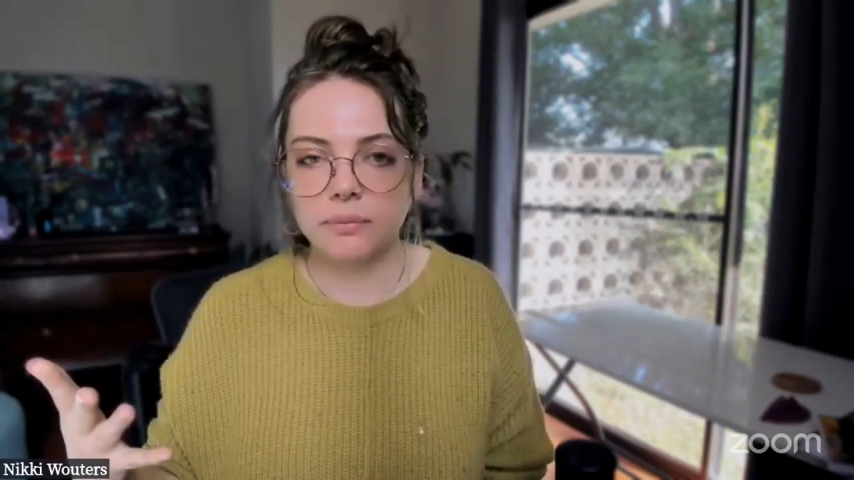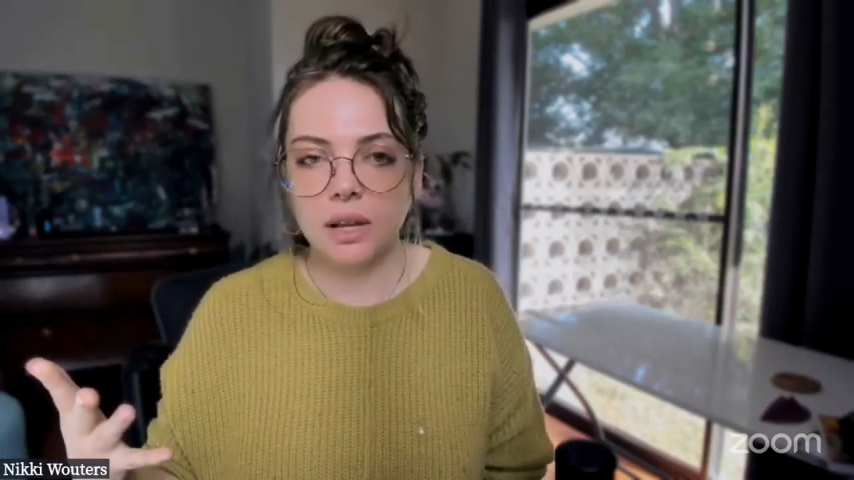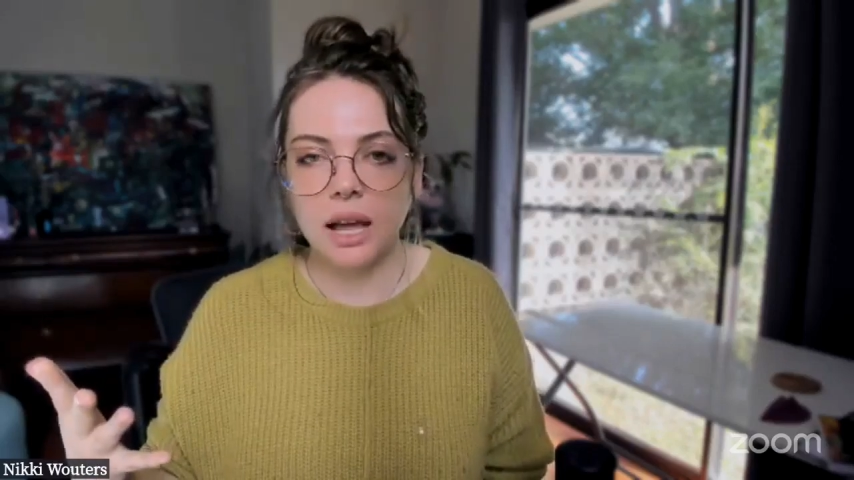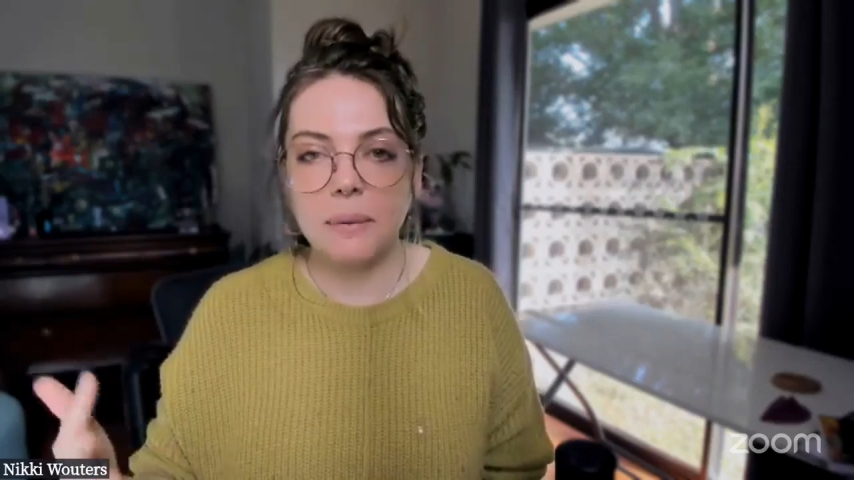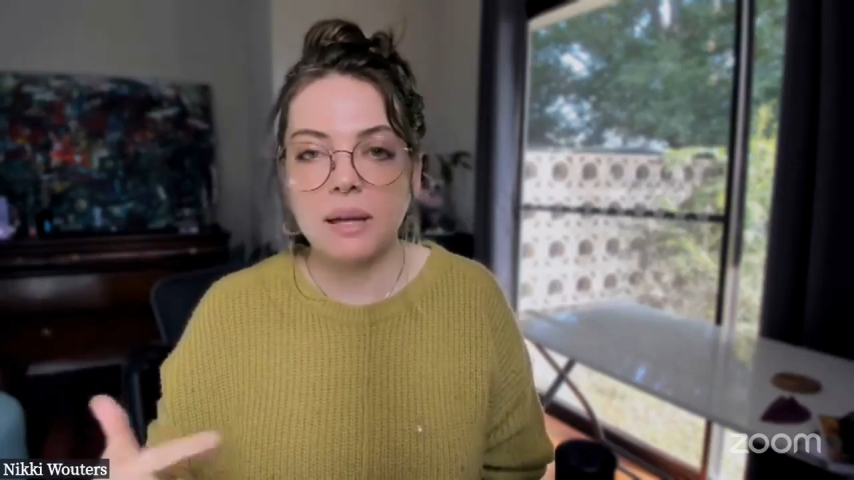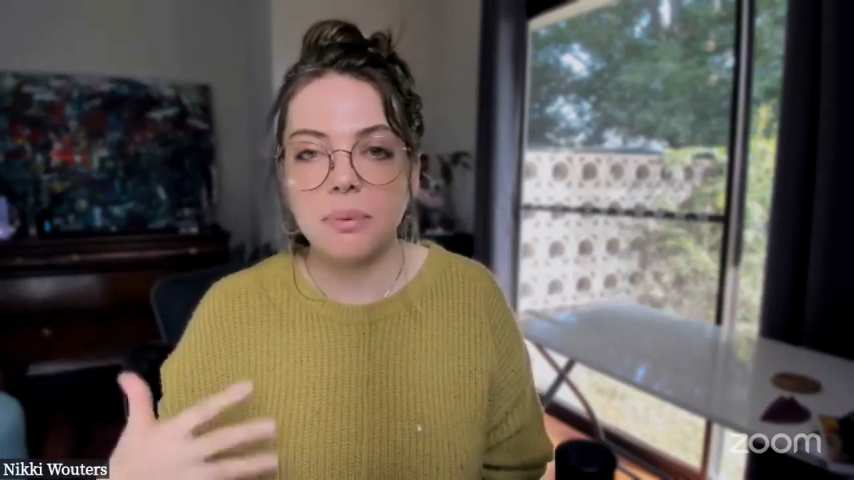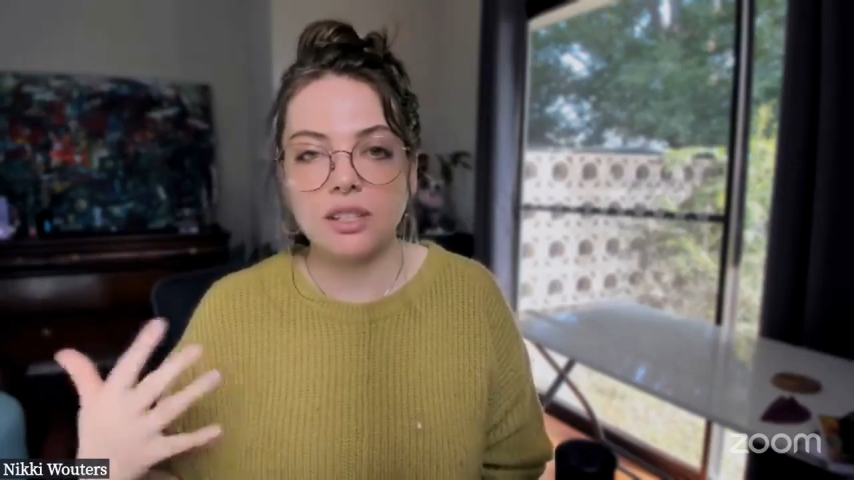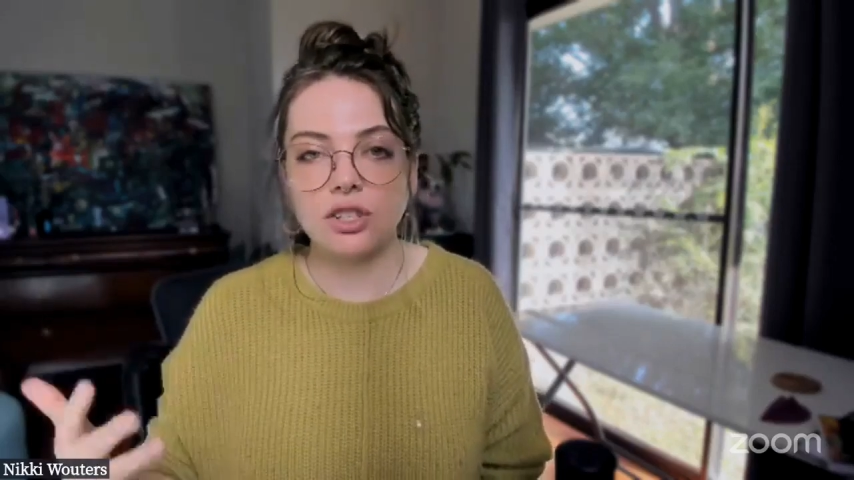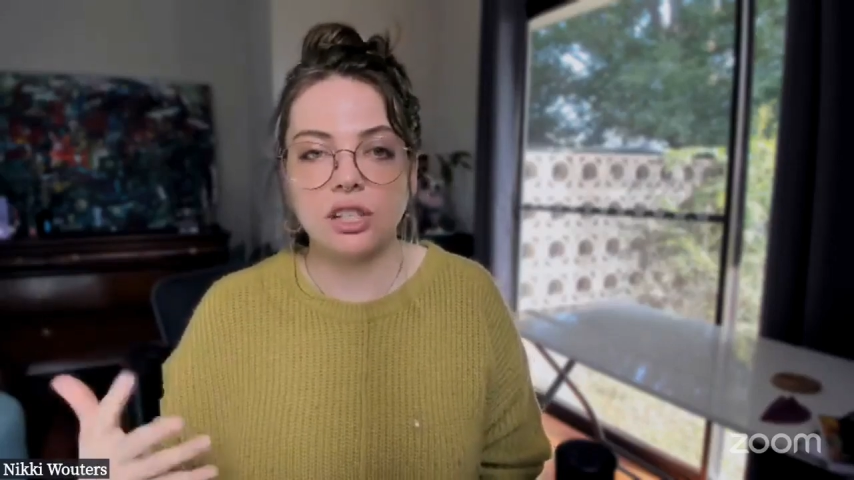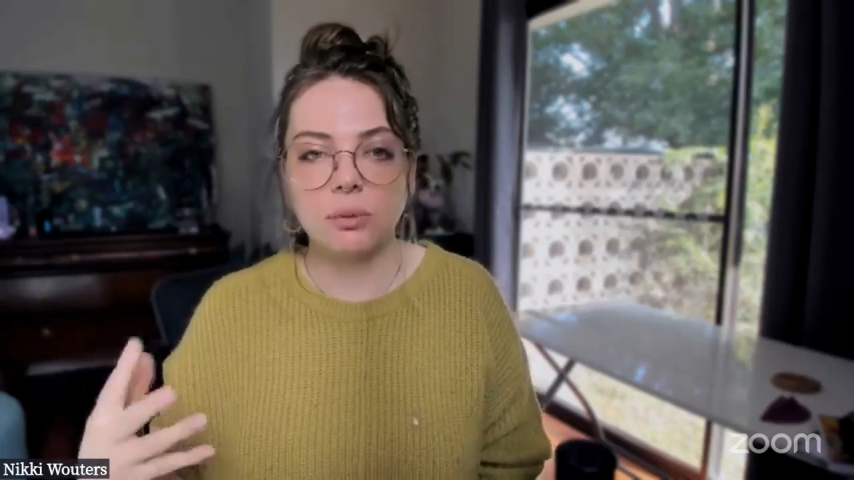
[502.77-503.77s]
And maybe it's
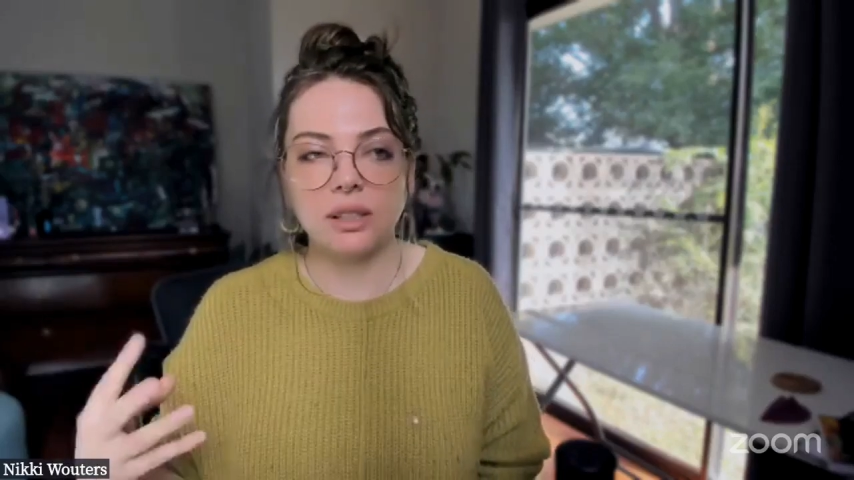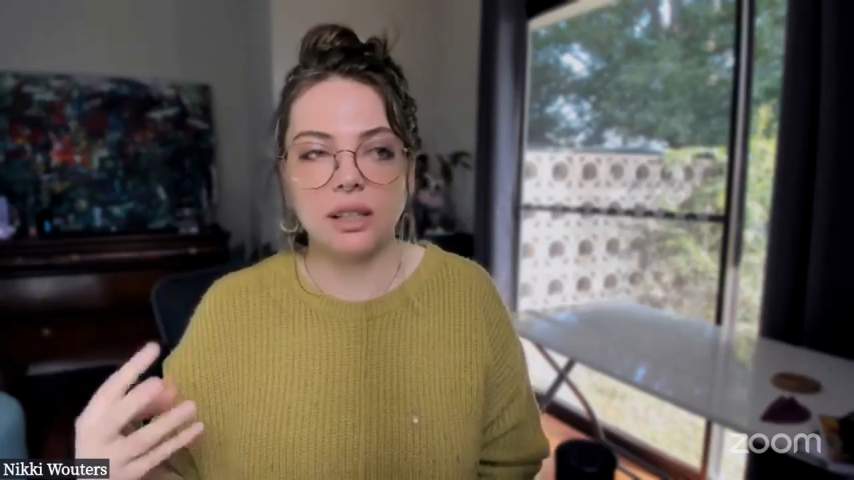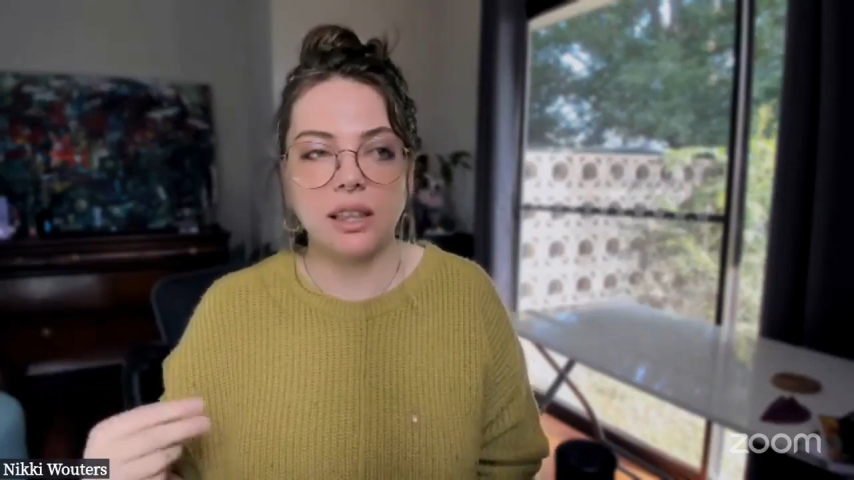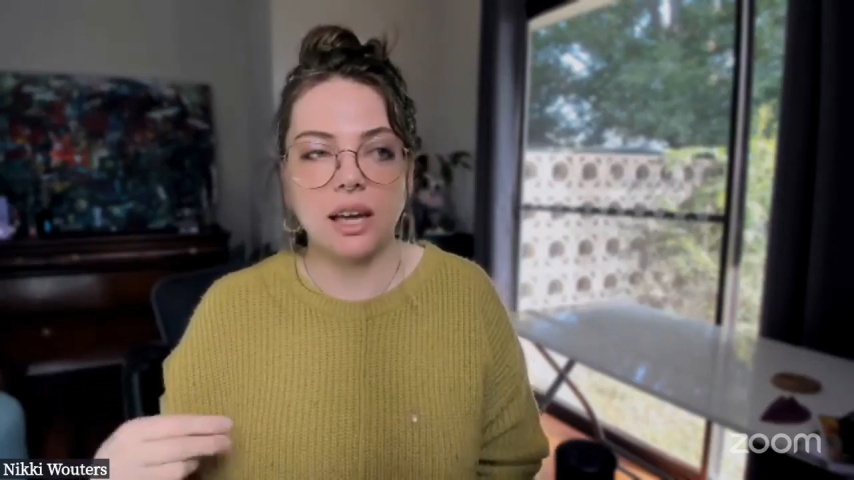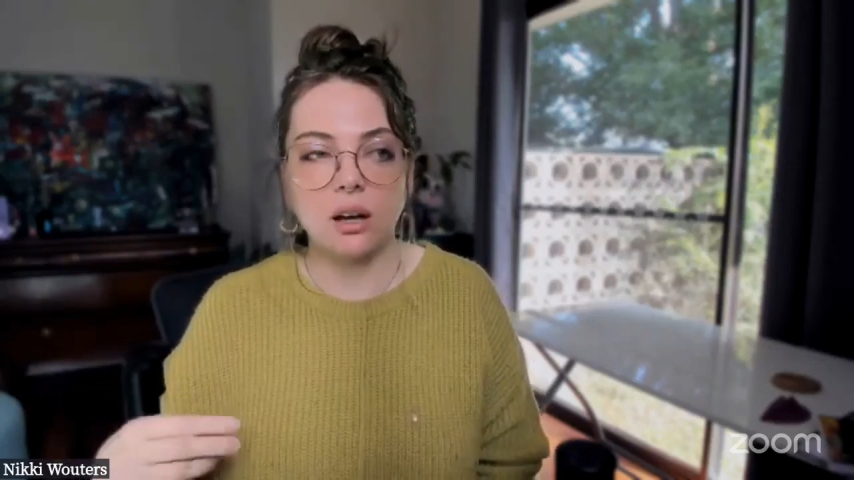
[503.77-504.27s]
genuinely like,